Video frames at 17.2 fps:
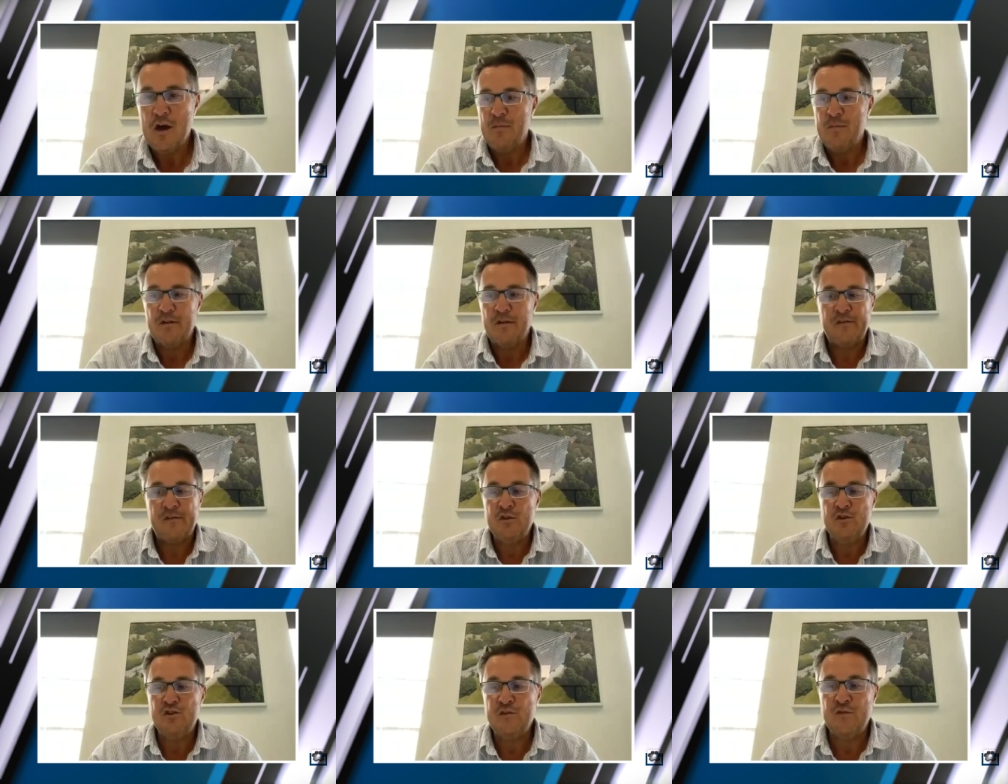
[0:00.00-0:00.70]
But as
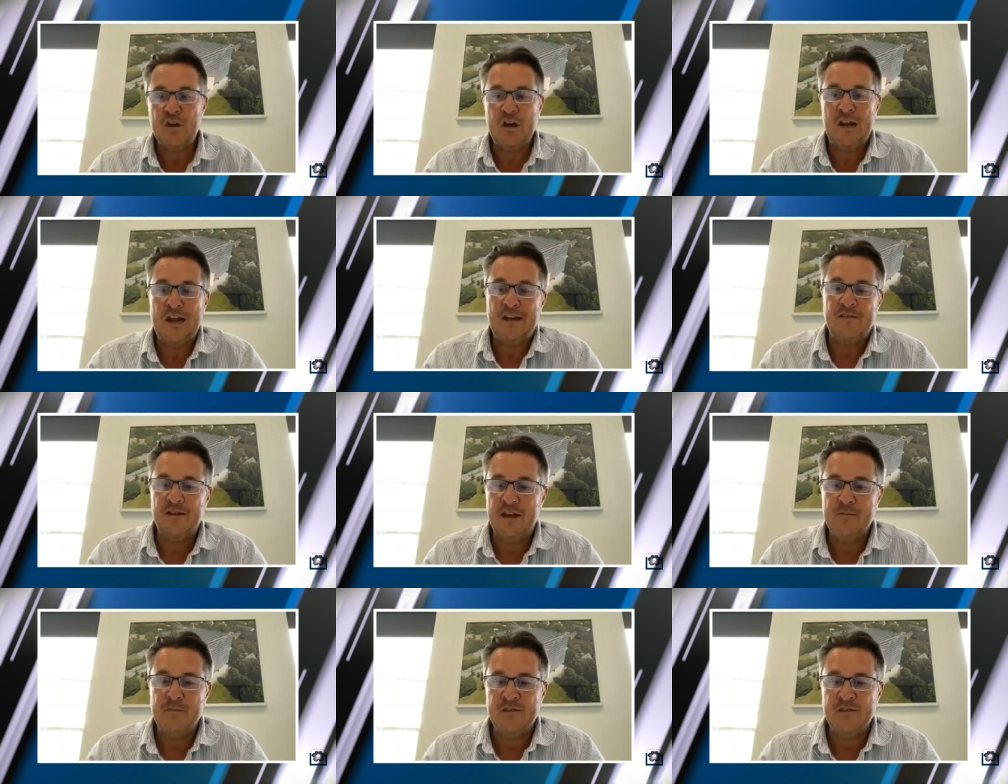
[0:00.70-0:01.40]
soon as you've
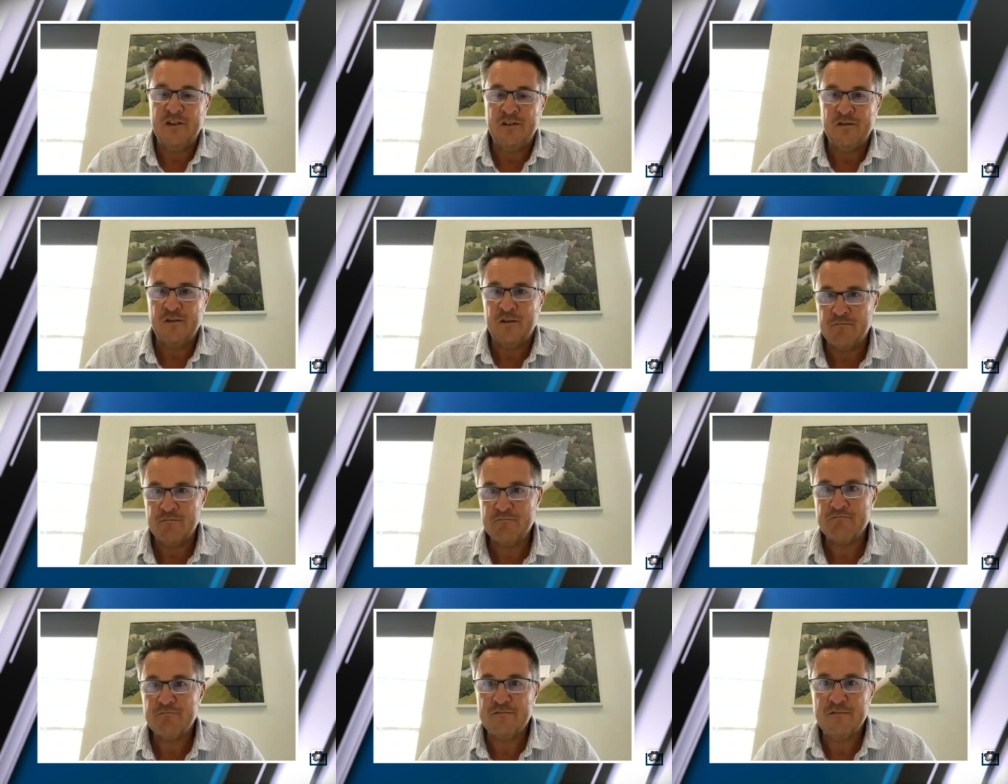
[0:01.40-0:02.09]
collected images
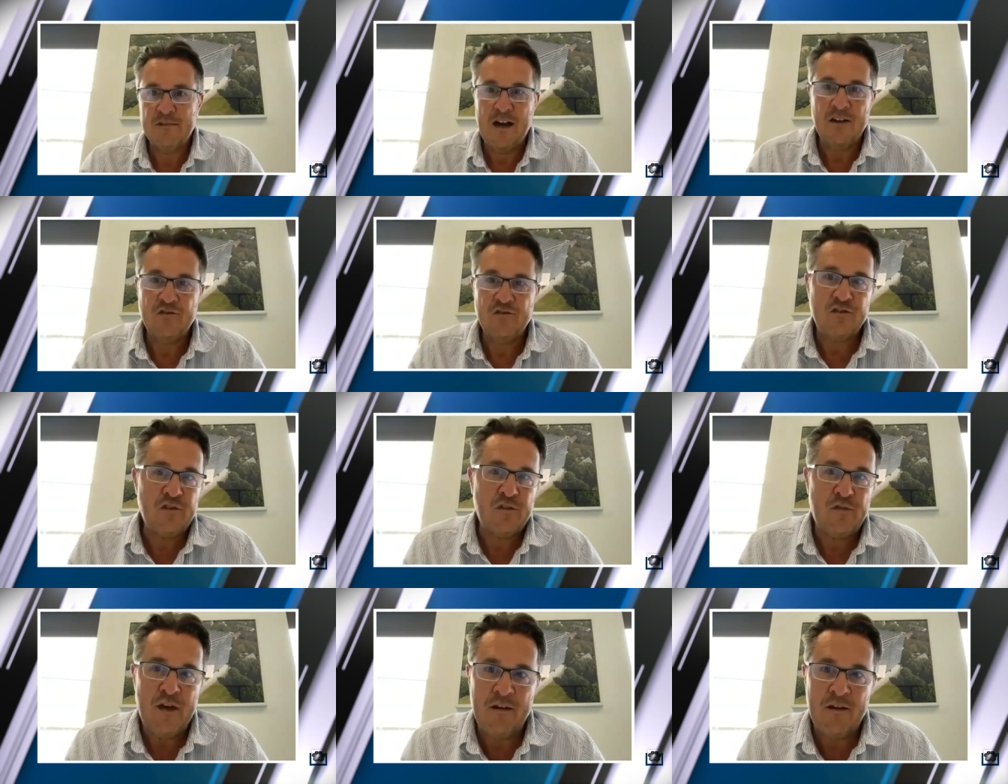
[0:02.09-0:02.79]
on
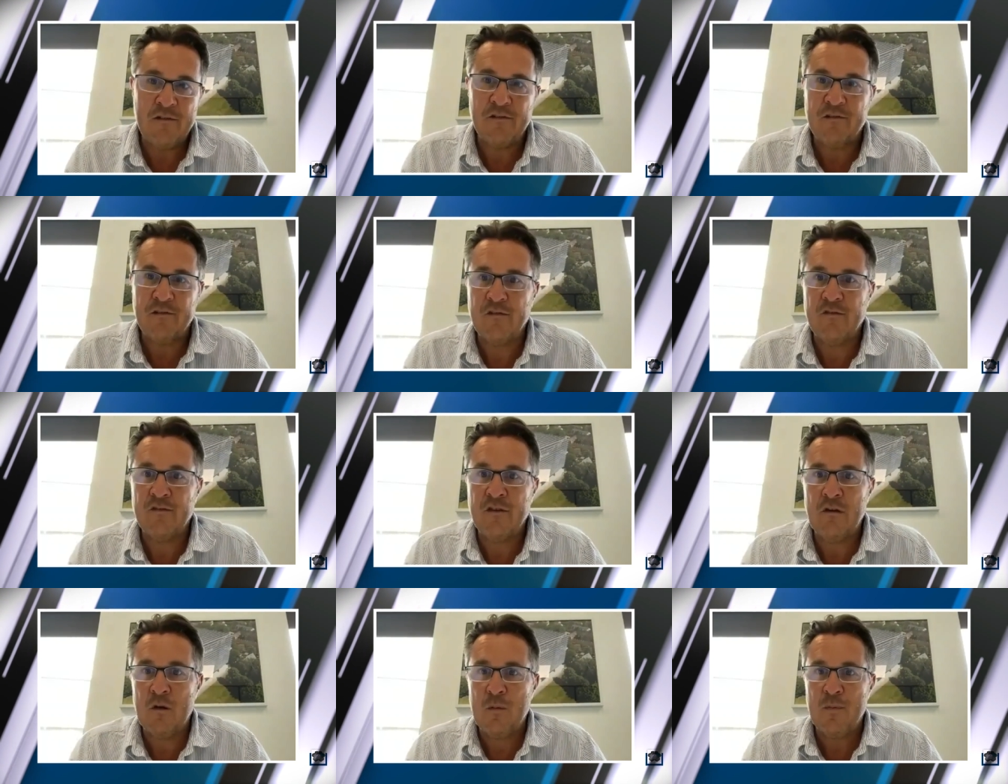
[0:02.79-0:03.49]
hundreds of thousands of
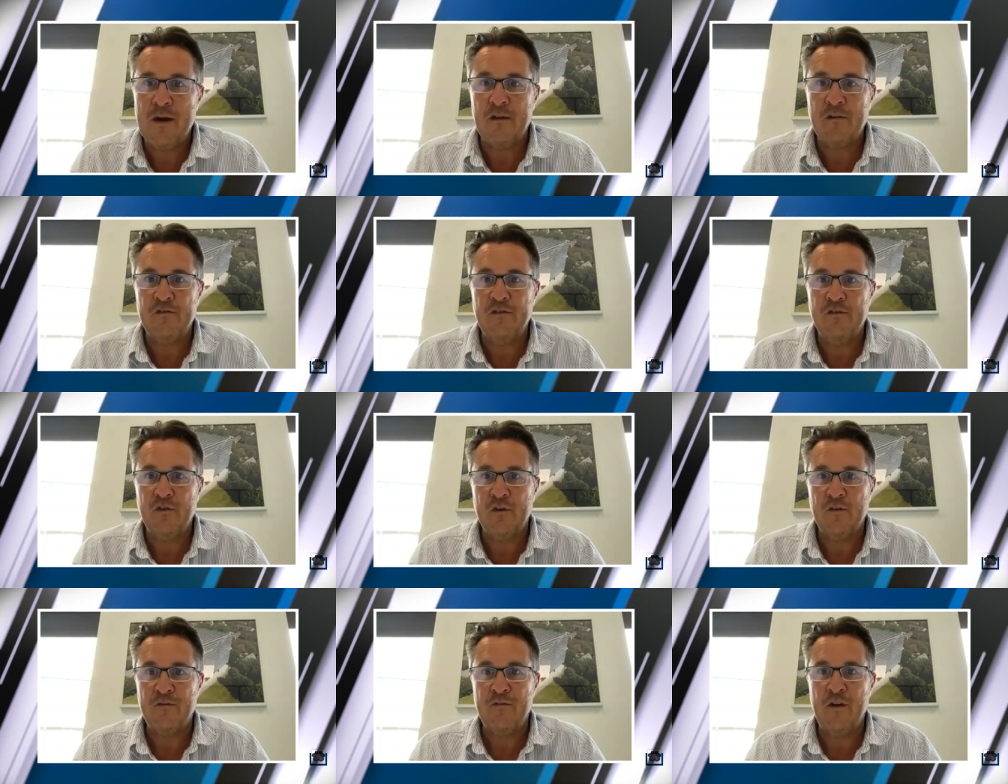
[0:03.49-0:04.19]
solar panels, you've
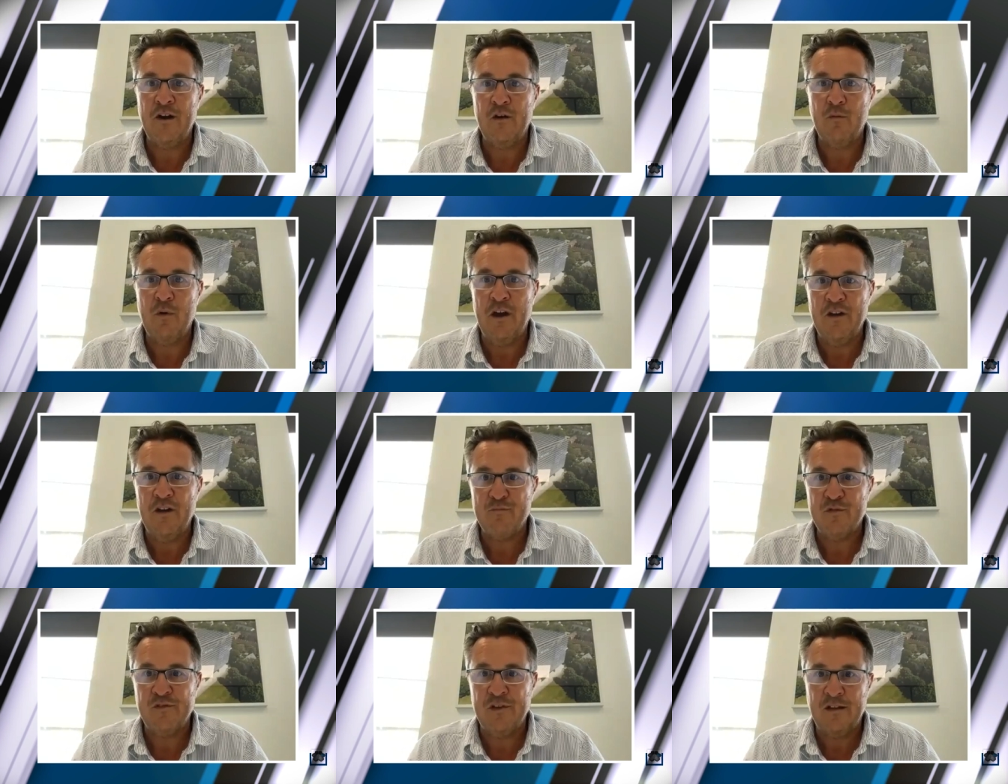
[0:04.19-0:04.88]
got to find a way
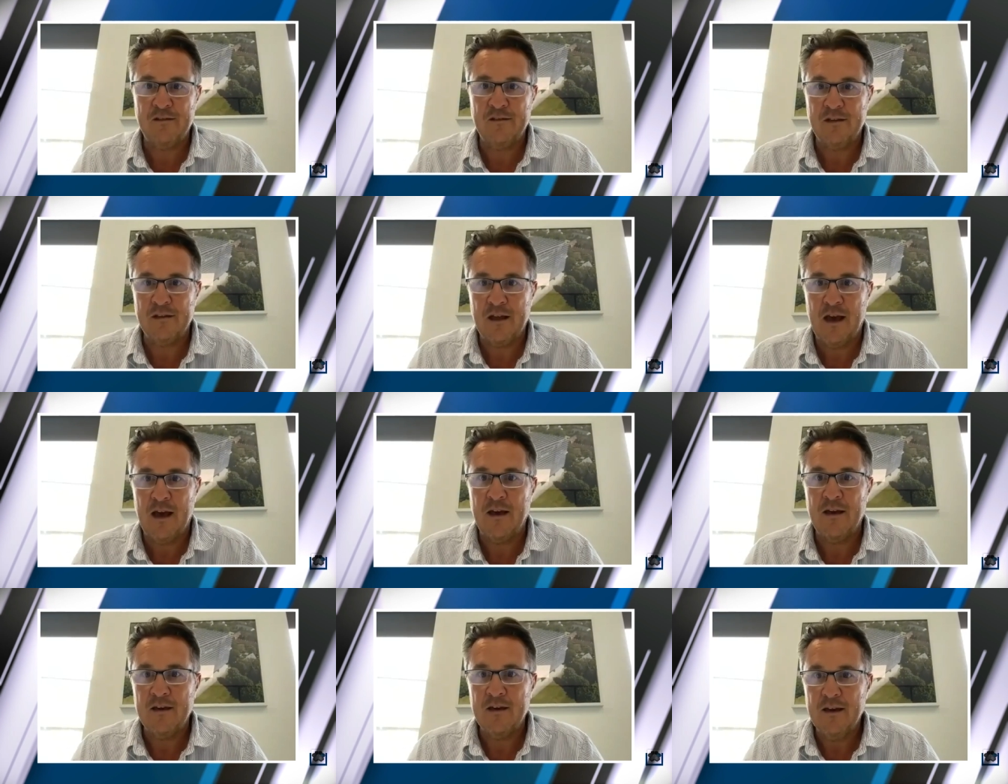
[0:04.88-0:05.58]
of presenting
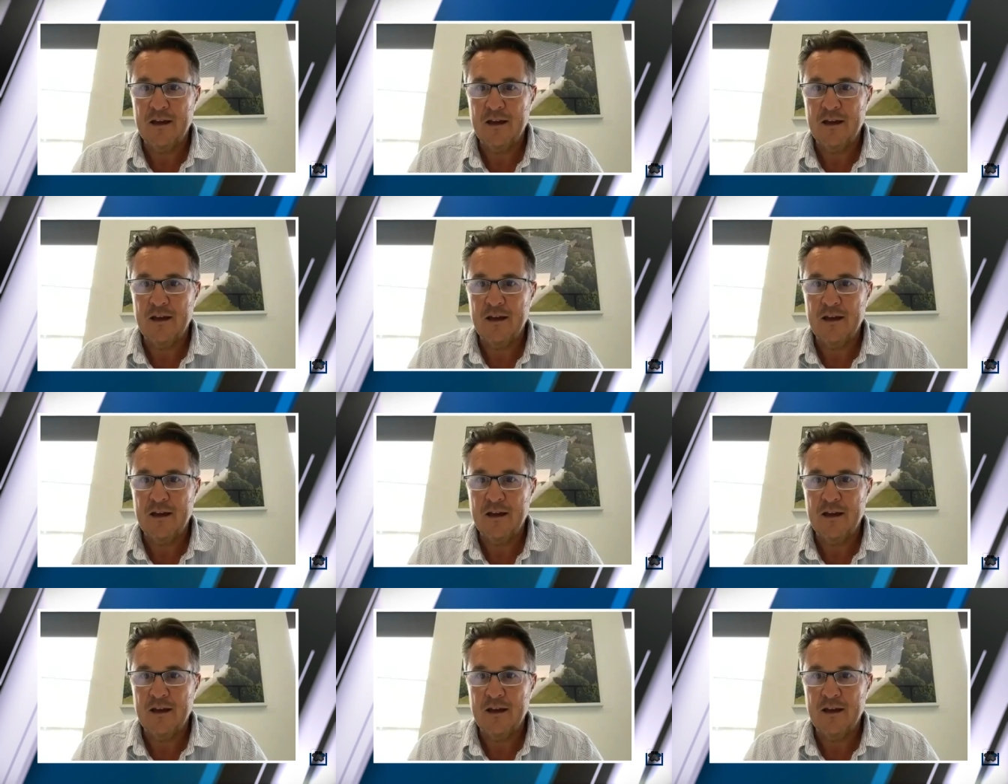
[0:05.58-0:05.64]
that